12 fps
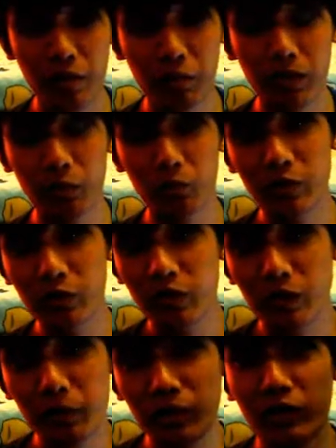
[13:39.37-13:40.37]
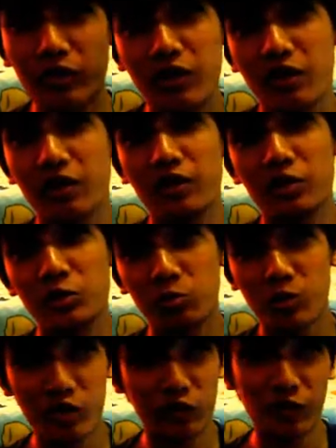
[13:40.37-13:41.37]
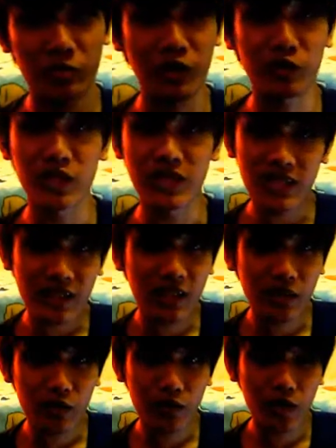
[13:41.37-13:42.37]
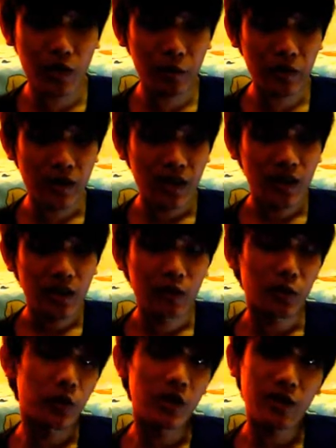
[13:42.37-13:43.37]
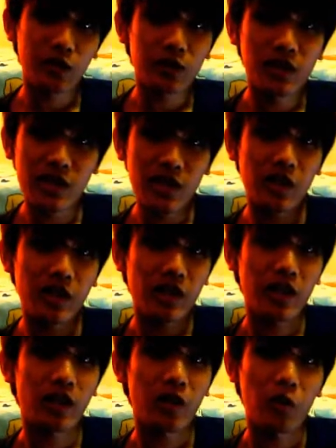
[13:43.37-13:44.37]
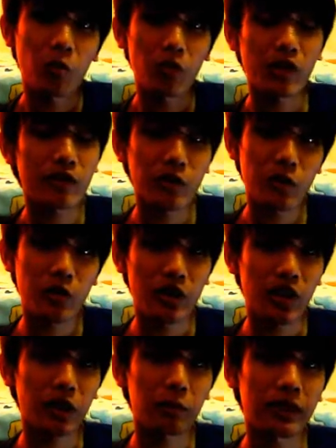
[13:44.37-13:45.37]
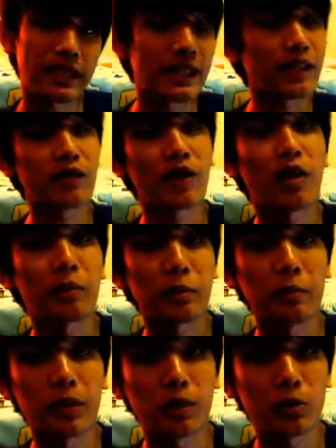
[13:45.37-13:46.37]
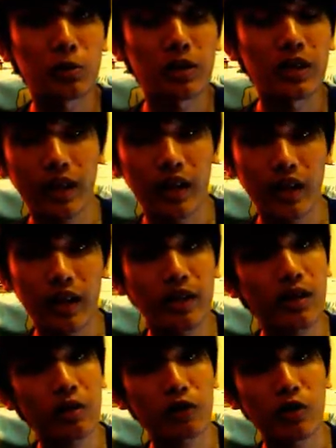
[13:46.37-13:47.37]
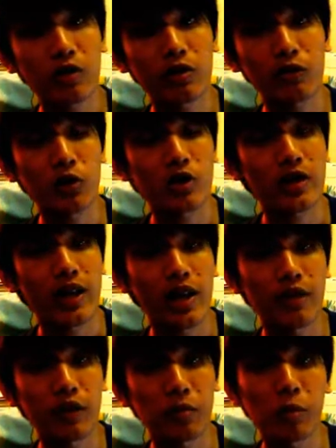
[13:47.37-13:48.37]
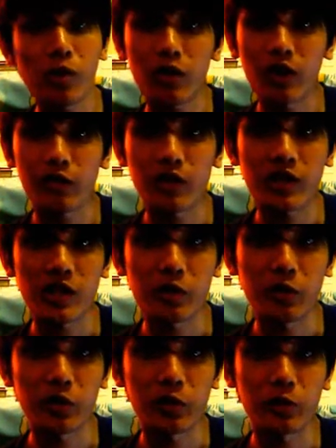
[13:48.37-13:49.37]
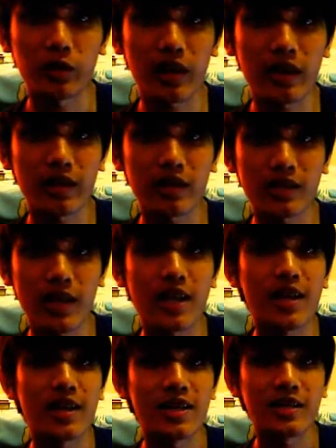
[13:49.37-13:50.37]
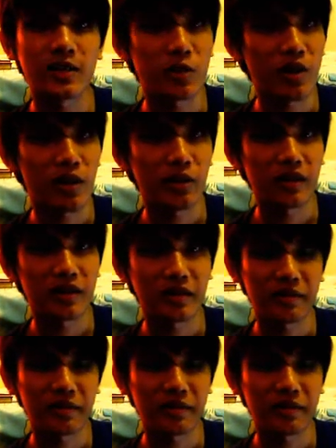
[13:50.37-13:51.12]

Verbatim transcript: But what do you think about these worst films? Have you seen any of them? If you agree, if you disagree, whatever you think, please leave a comment below. And I look forward, of course, to having more conversations with you guys. See you around.